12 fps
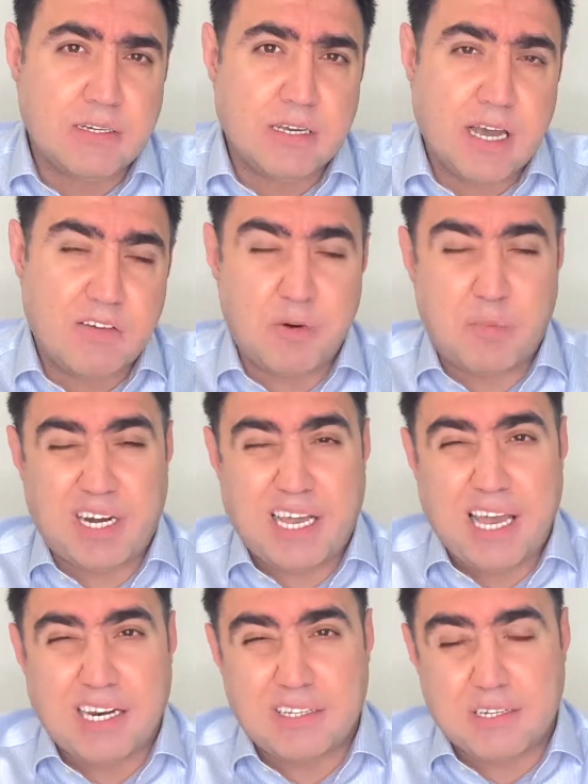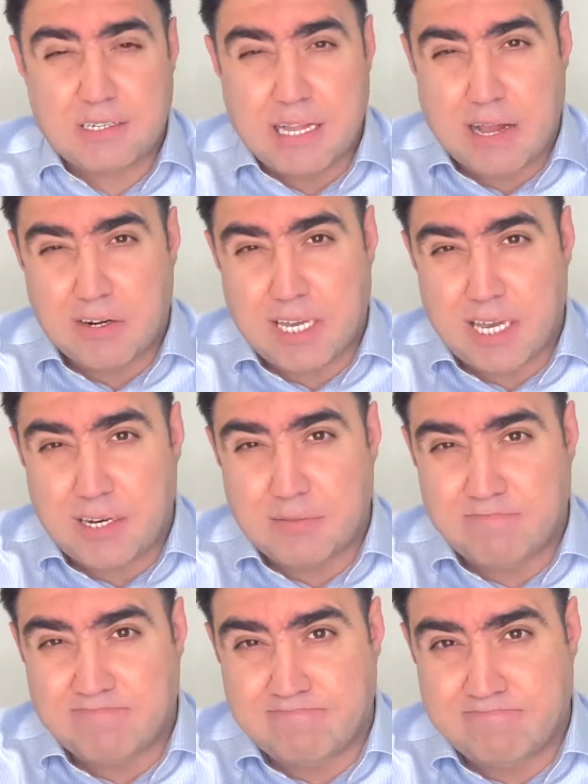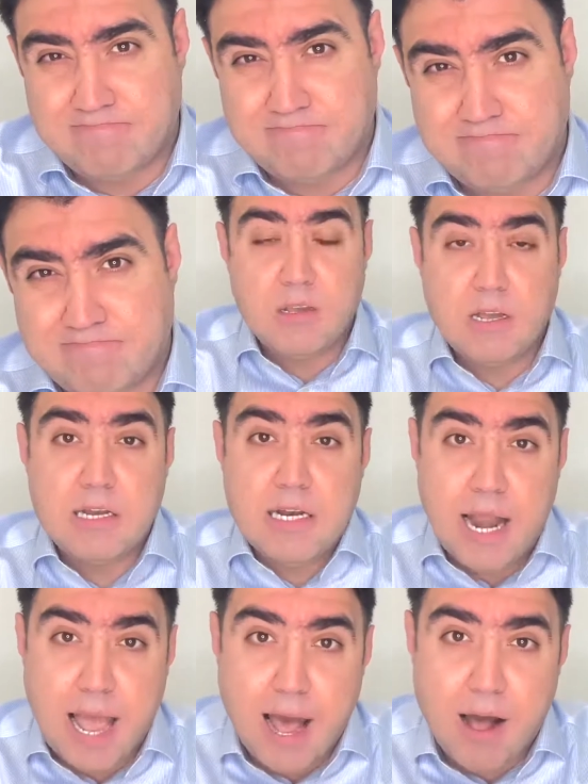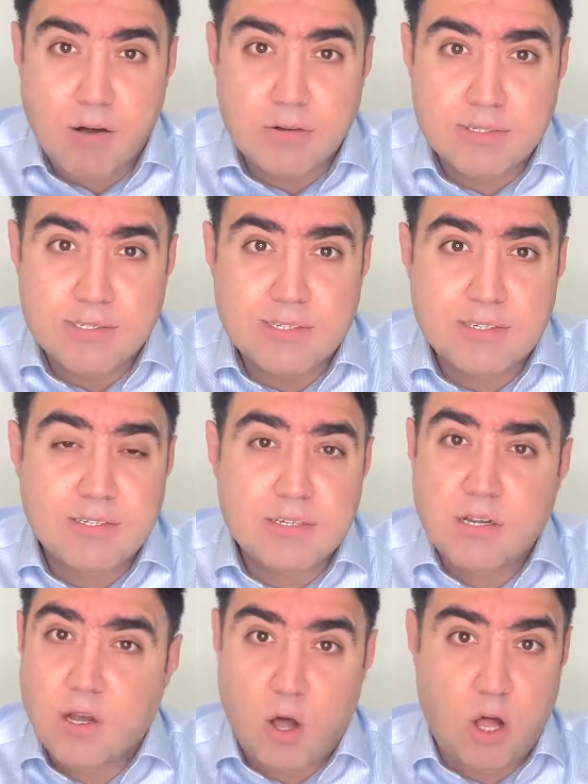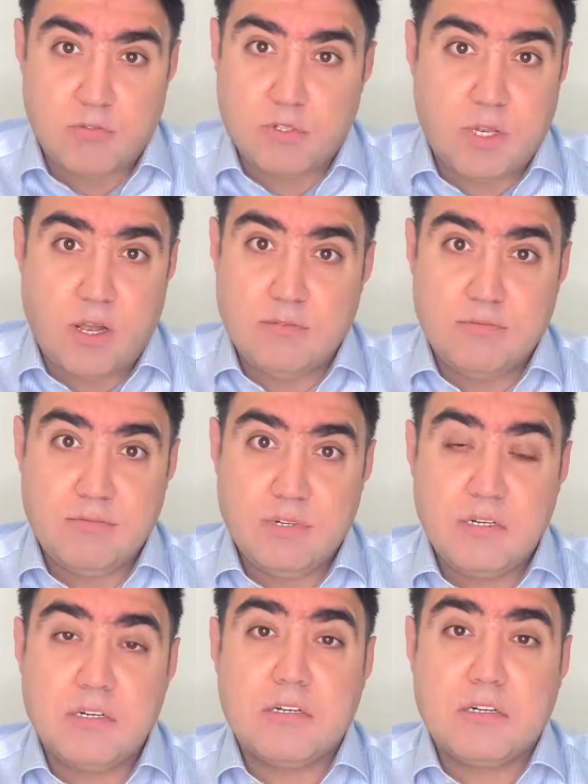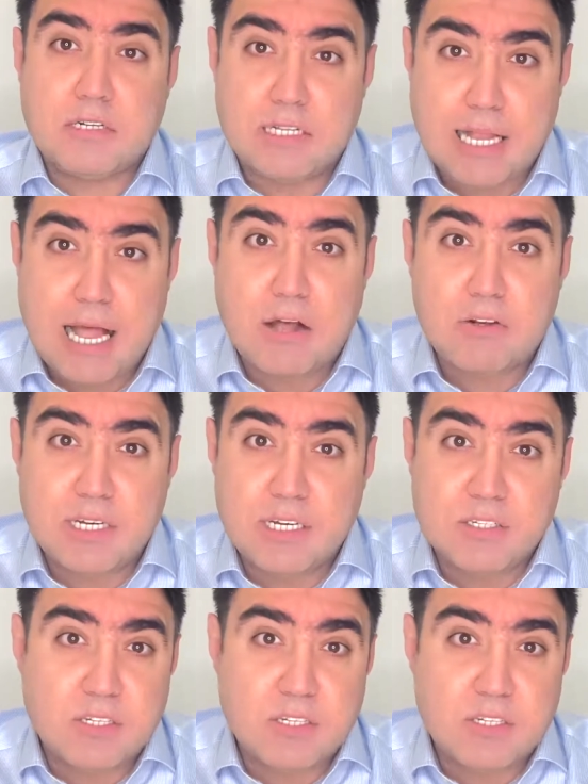everybody hated the cloud again. And now, all of a sudden, cloud is a